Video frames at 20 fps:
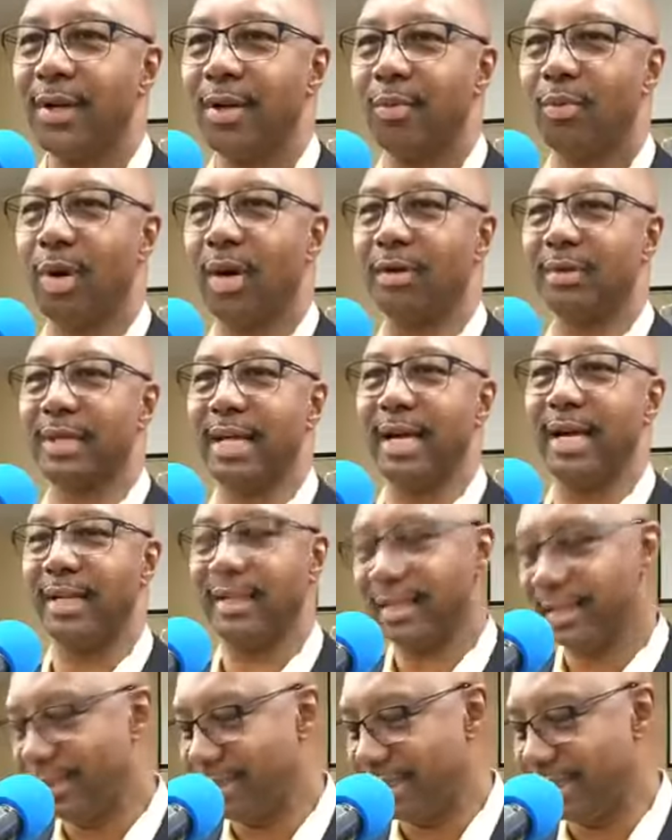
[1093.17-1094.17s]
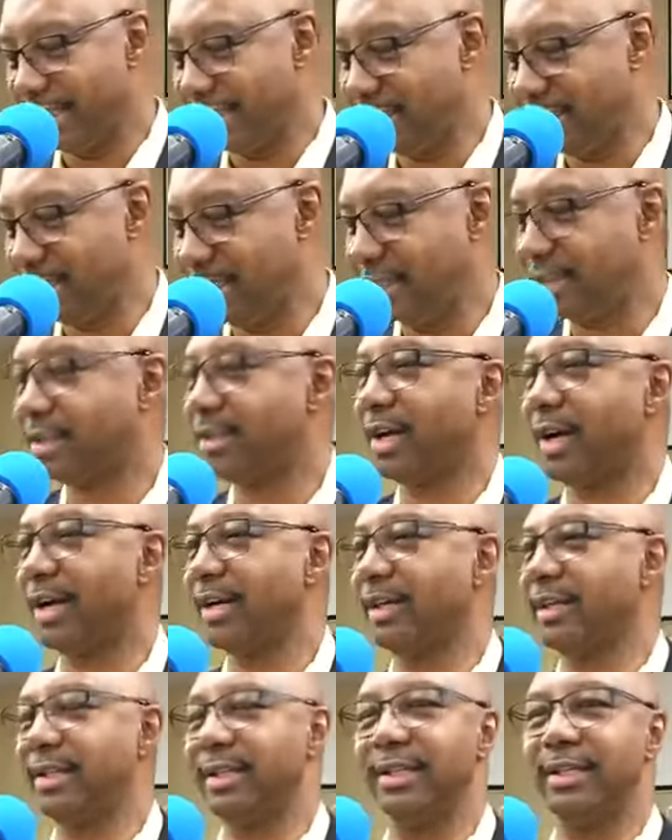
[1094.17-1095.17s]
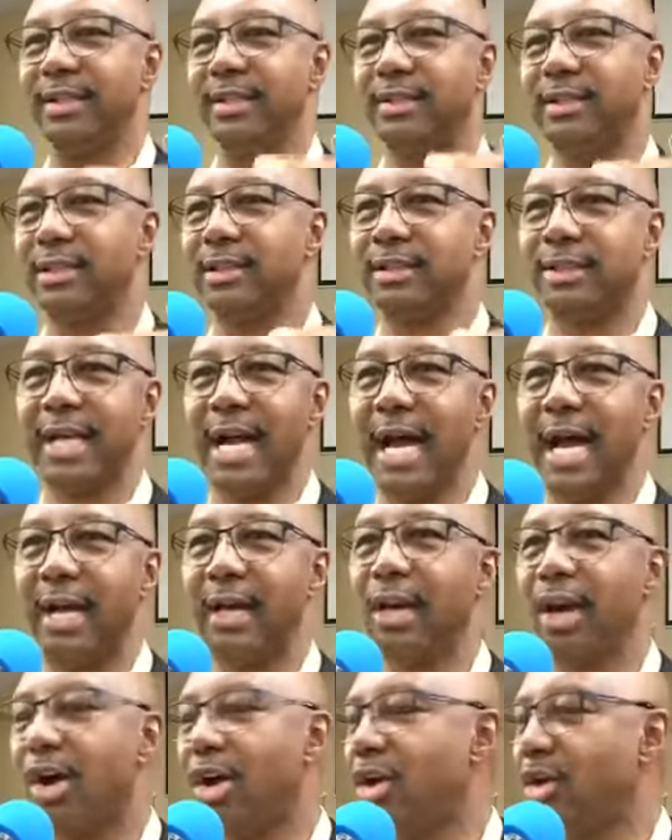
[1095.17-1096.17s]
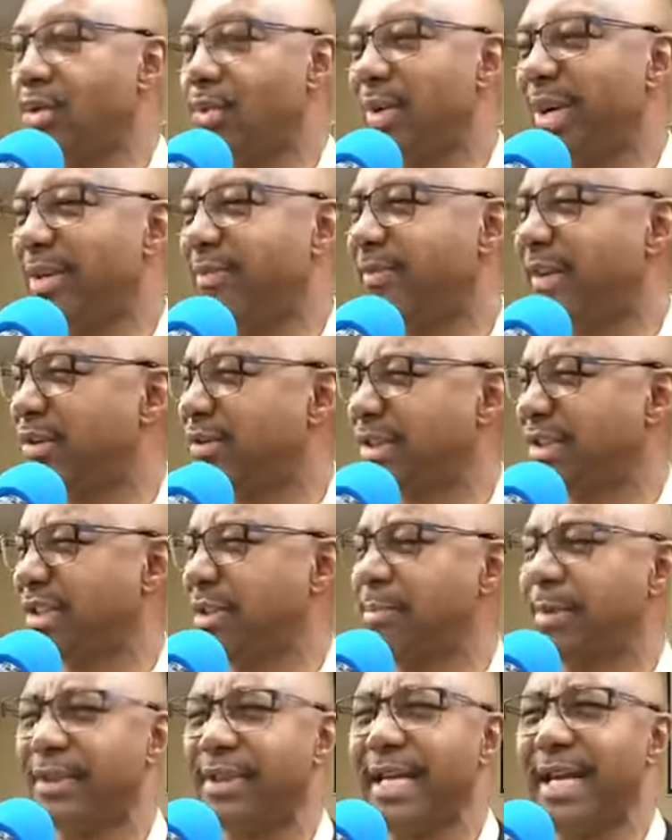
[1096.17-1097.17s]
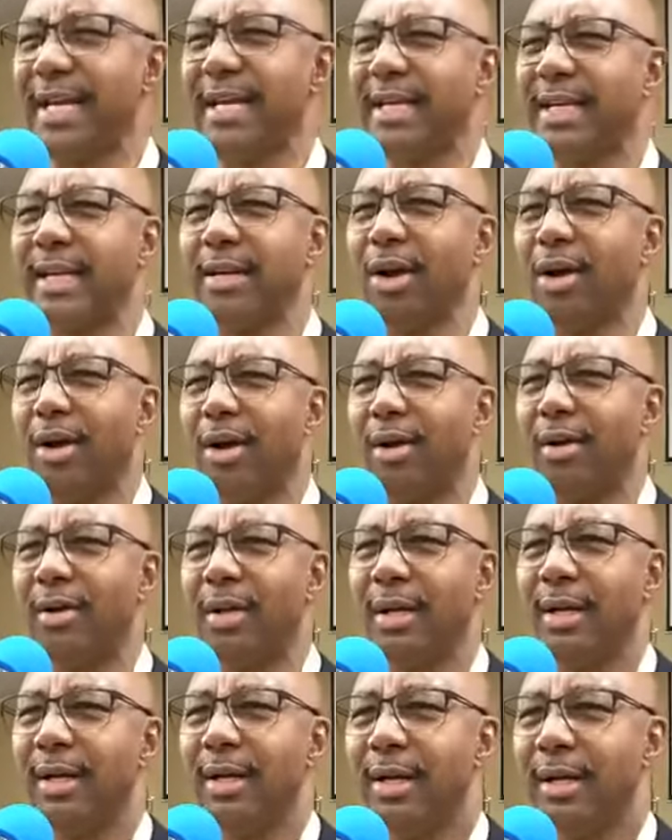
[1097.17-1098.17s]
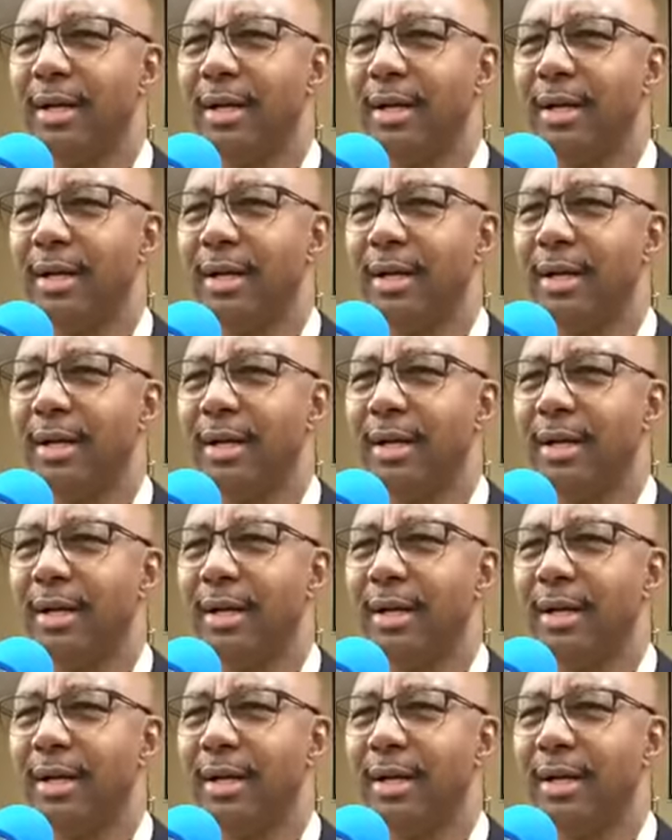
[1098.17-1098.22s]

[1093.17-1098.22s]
Walked down there, he, he started in his little dialogue, wasn't very sympathetic at all.